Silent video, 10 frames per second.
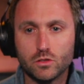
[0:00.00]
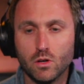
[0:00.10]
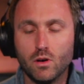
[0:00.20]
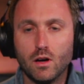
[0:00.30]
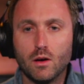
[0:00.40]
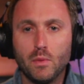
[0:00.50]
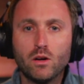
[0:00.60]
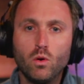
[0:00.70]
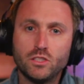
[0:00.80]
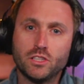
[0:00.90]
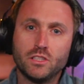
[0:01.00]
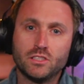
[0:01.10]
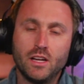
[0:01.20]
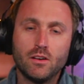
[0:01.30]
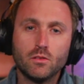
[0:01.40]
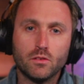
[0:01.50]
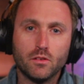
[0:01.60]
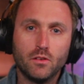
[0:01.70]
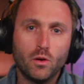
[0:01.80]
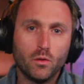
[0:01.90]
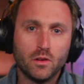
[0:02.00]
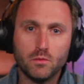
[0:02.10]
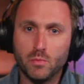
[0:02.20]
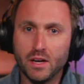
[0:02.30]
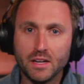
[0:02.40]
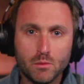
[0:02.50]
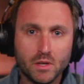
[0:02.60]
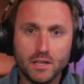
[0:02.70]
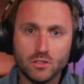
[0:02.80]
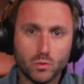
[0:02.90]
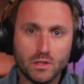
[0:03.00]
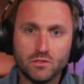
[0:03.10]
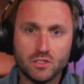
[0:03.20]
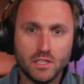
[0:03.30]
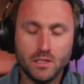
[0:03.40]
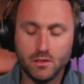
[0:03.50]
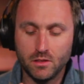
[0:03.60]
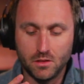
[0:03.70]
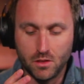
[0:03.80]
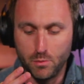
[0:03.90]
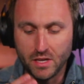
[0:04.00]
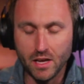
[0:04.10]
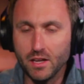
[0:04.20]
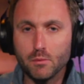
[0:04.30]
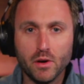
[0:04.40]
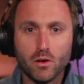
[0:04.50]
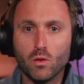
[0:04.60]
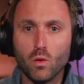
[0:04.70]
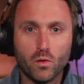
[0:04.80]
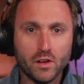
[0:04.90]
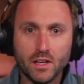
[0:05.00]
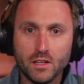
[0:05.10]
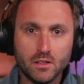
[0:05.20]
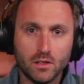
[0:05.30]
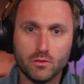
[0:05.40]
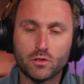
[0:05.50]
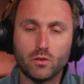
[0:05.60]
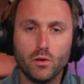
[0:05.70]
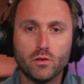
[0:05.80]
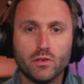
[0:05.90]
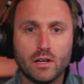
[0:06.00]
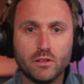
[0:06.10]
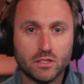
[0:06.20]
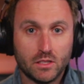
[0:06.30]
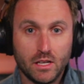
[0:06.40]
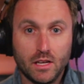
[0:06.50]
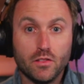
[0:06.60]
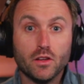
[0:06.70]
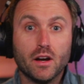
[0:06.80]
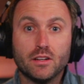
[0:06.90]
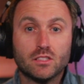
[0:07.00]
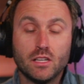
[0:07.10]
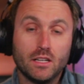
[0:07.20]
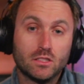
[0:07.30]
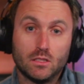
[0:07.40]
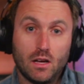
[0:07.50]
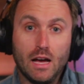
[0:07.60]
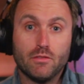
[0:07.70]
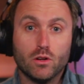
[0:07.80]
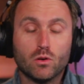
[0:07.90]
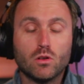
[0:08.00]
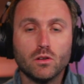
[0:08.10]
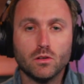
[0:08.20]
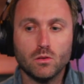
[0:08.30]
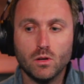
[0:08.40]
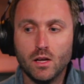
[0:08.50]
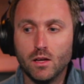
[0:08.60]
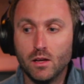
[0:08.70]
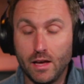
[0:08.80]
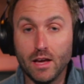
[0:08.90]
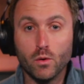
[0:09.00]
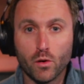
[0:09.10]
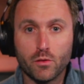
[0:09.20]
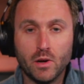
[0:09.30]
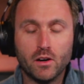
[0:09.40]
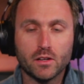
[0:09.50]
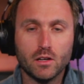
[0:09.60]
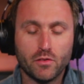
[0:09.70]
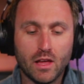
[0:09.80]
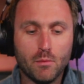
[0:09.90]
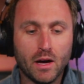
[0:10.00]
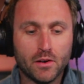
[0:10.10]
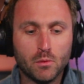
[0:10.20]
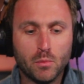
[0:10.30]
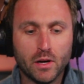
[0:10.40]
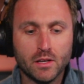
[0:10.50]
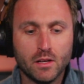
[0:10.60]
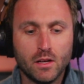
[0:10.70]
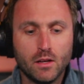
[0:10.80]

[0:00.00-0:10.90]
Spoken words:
So my question is, and I don't know that by any means we've seen the beginning, middle, or end of coronavirus in the United States. I have no clue, and North America for that matter, but